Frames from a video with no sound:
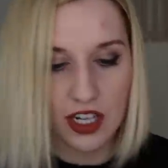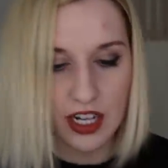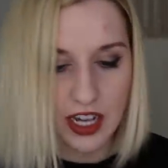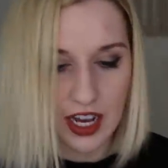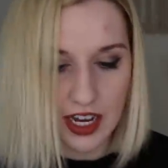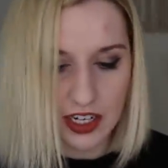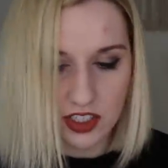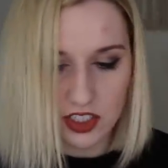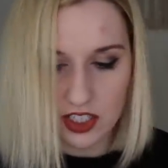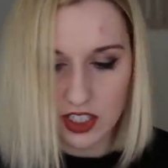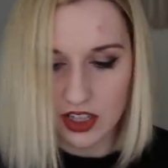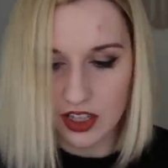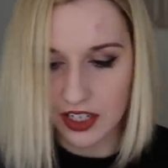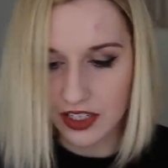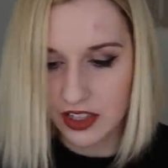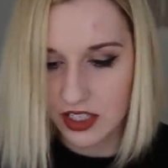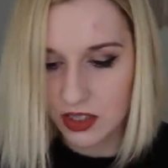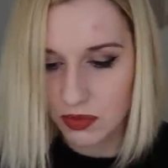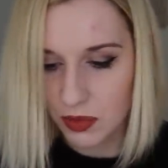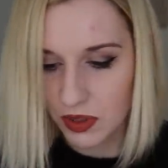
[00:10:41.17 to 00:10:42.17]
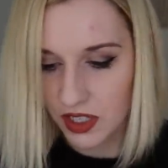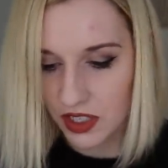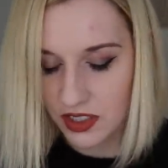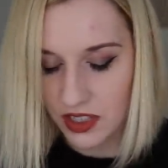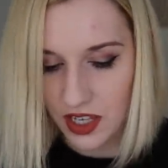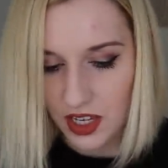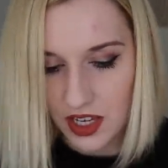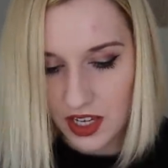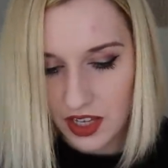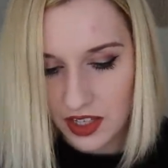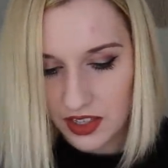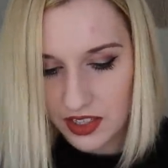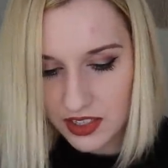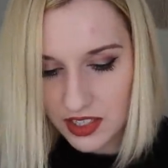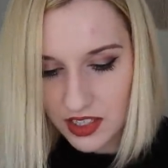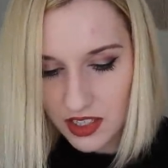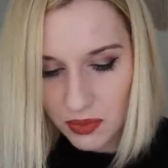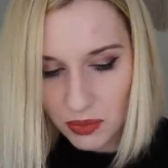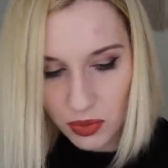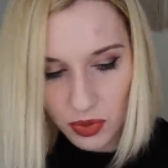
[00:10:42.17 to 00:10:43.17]
and I actually like this because this
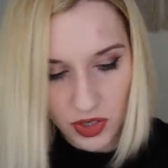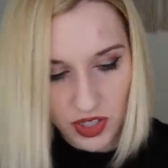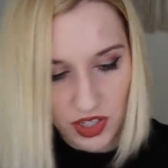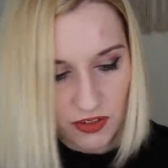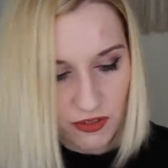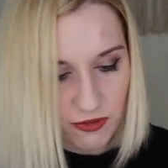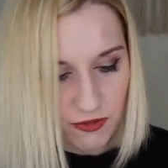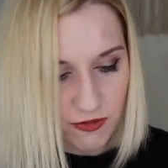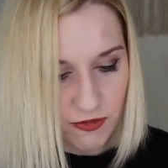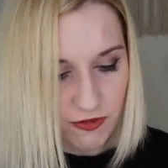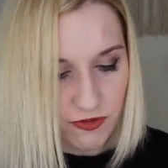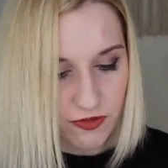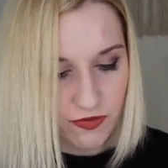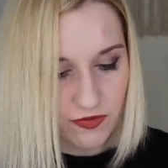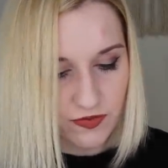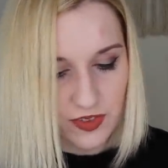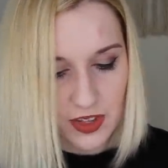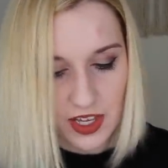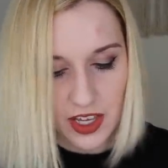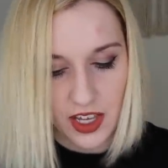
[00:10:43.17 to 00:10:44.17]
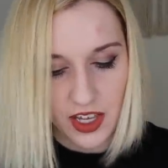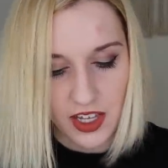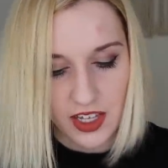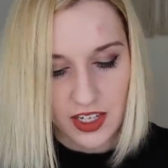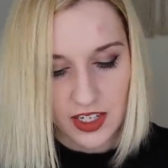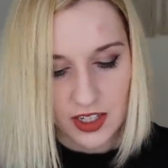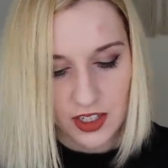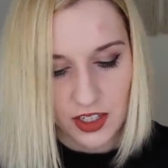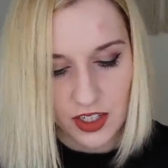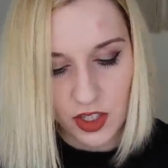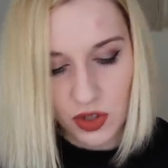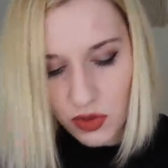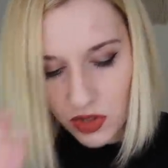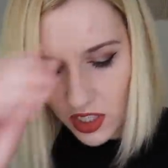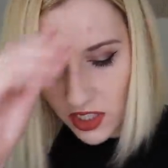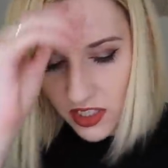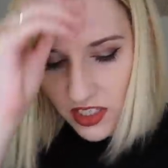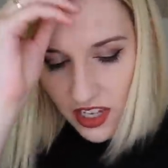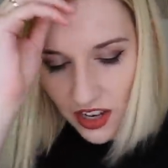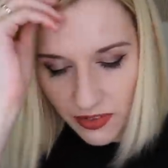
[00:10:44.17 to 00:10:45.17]
is a pretty you
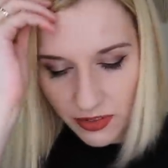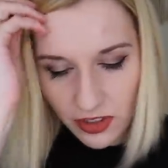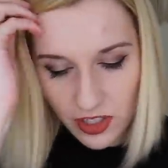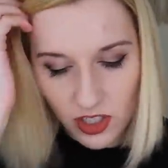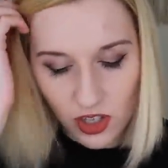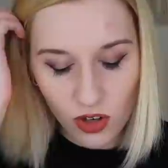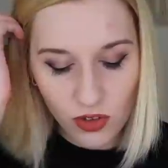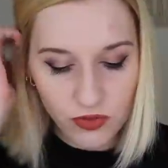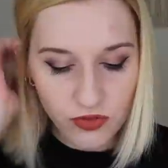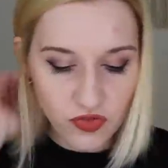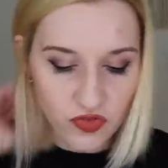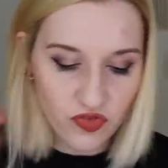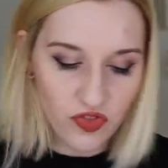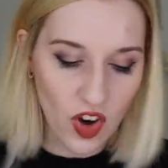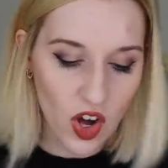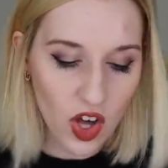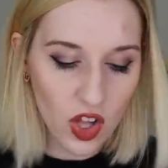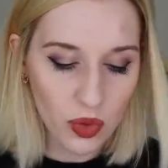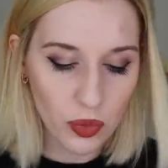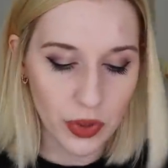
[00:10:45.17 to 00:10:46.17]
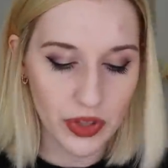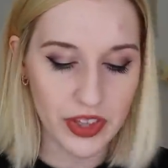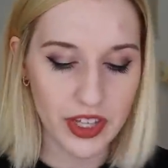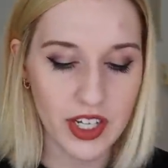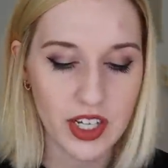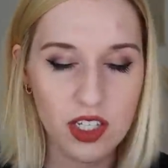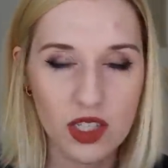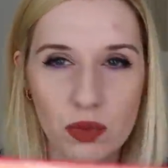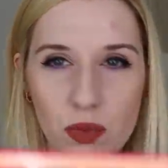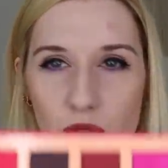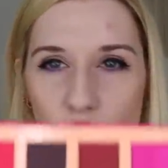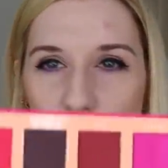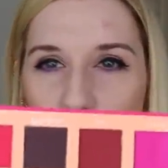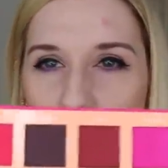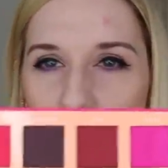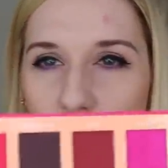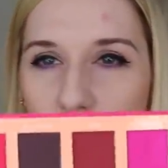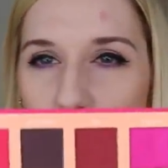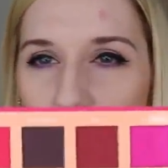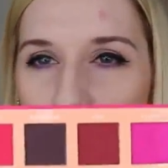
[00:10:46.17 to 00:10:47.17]
can definitely go fall with this, but you
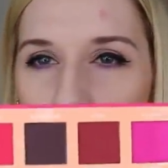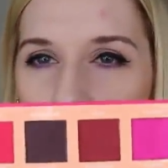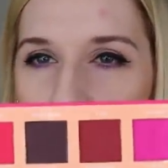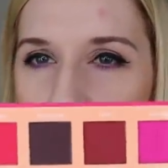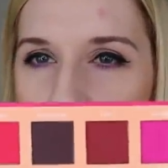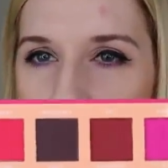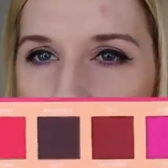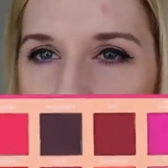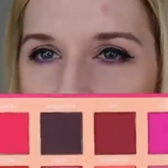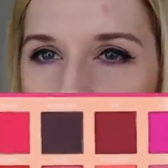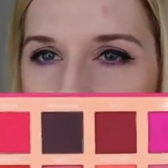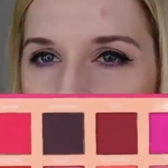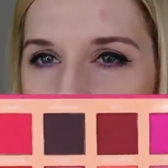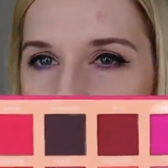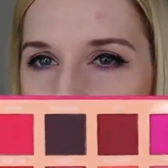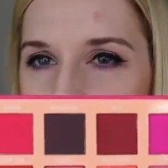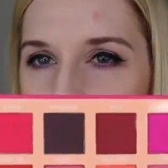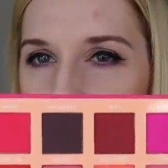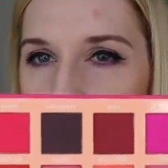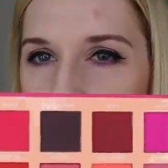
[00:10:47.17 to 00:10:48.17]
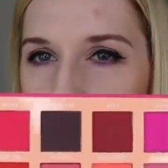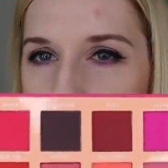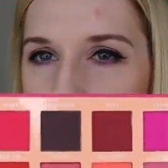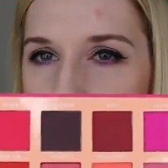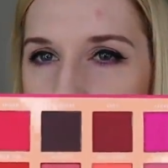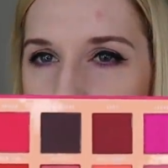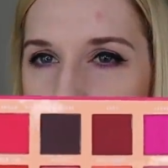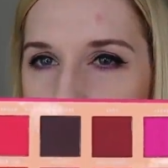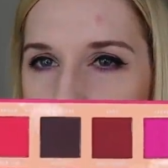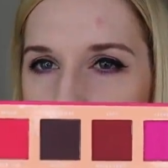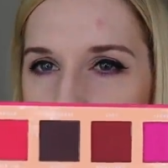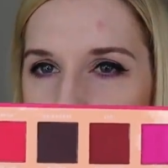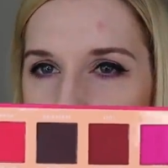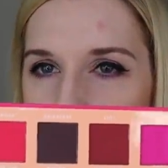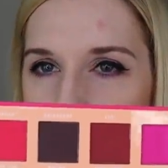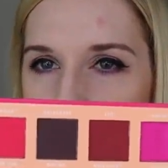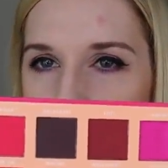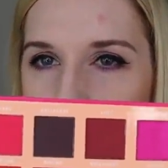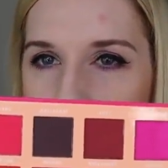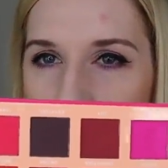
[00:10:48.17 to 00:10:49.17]
can do lots of things with this. It's
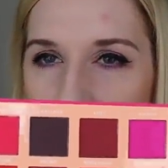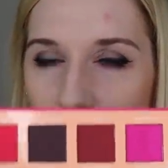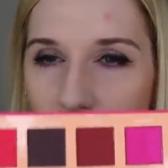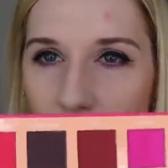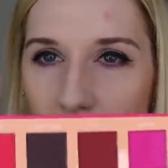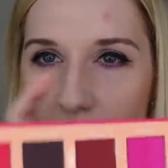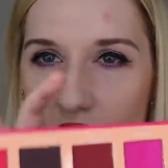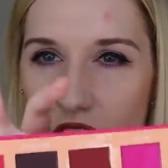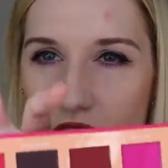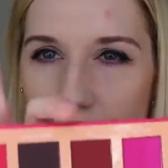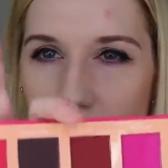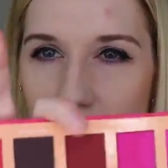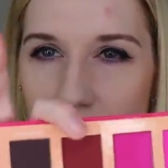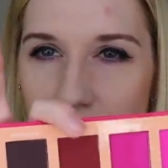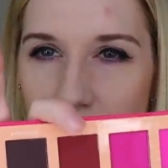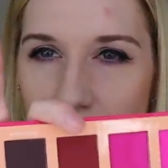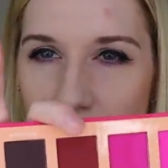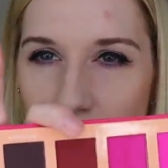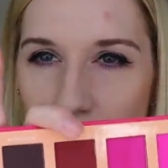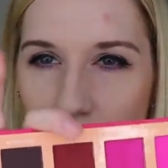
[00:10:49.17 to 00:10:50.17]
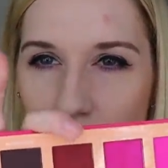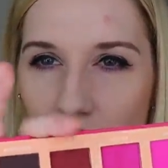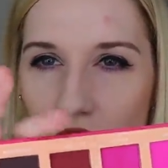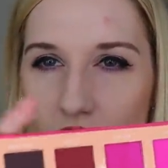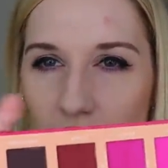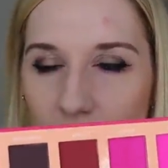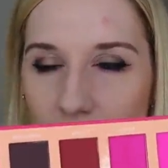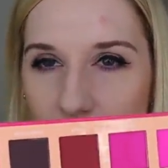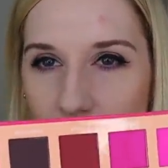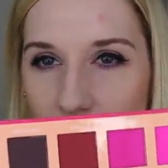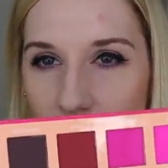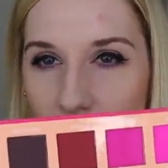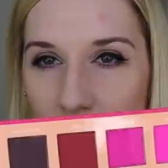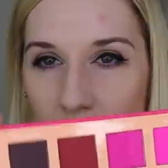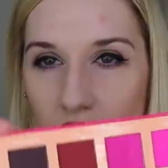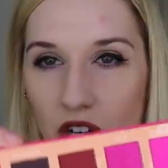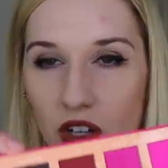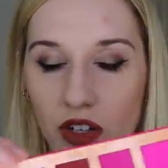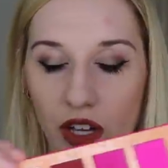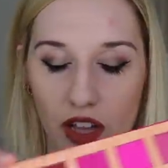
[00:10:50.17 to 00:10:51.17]
like it's got, I love that deep color
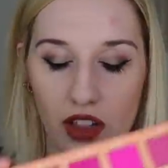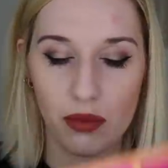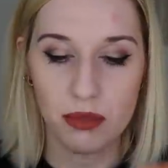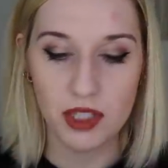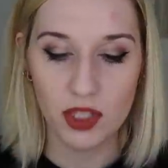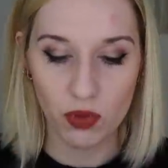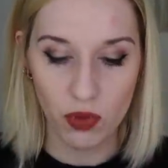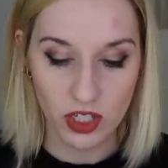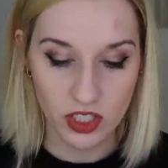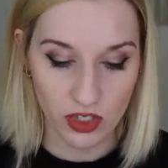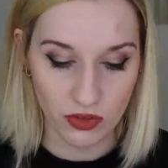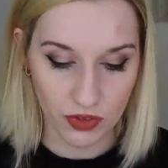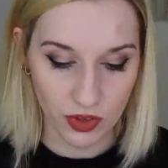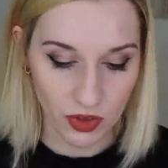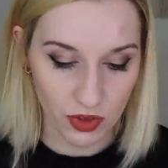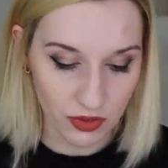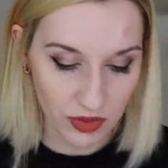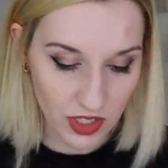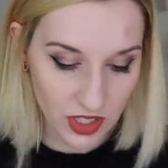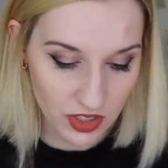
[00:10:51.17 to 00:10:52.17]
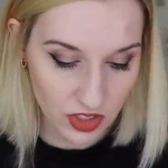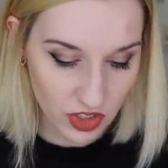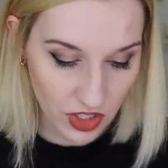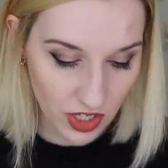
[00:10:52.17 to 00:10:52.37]
there. Okay, let me swatch a few of these